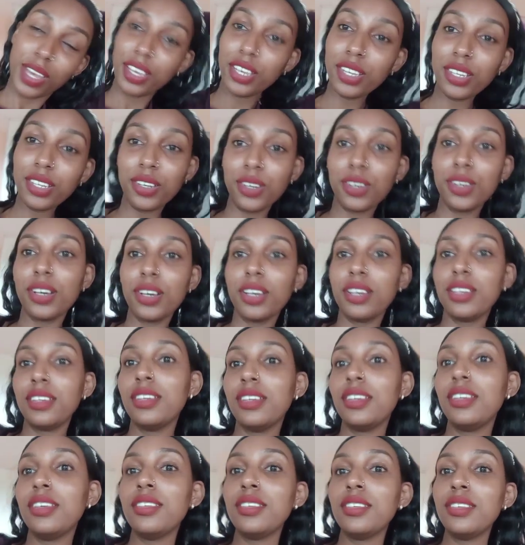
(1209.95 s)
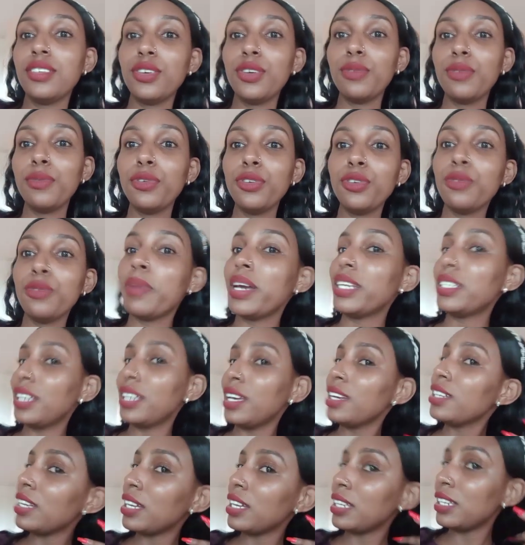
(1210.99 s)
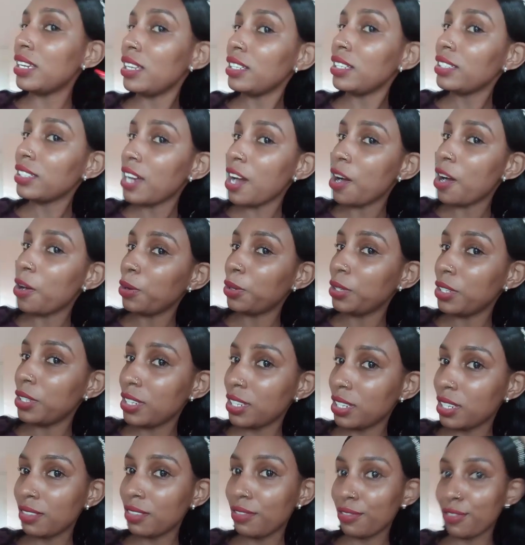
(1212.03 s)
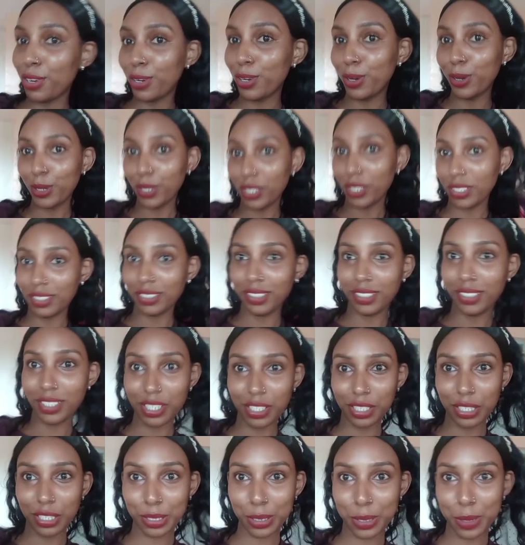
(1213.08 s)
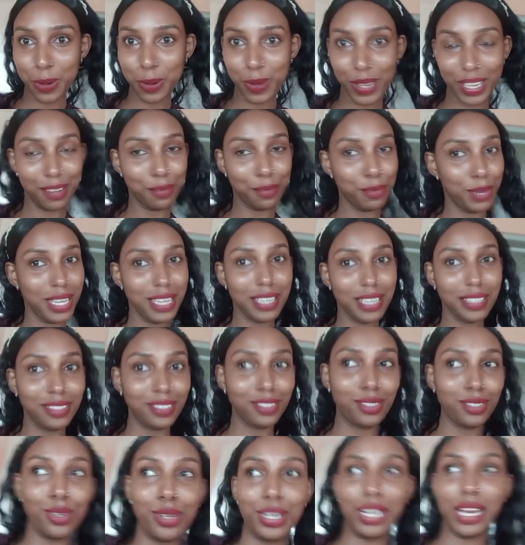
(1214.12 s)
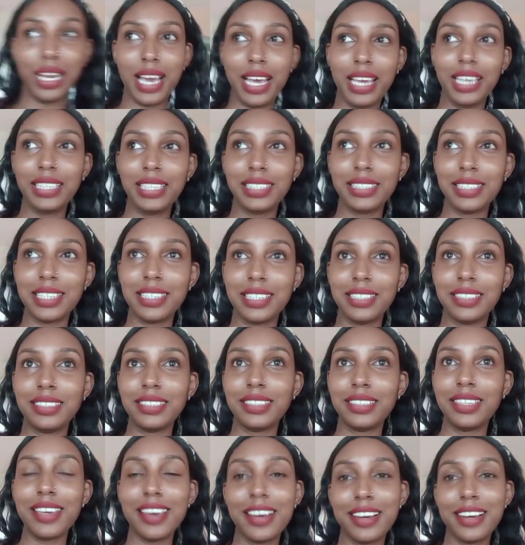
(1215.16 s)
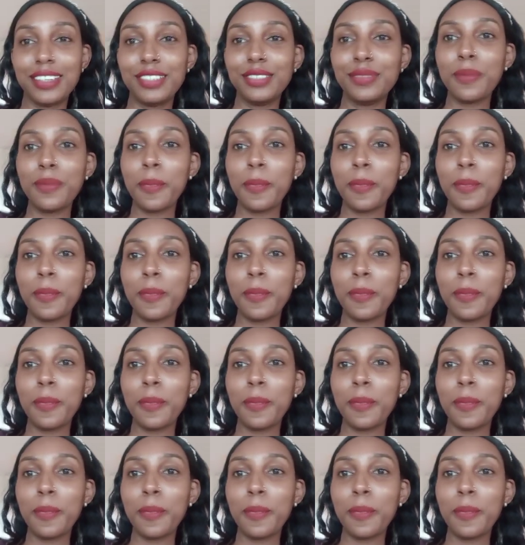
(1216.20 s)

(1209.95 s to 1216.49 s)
you know, you might get a discount for just knowing me. He's so nice and yeah.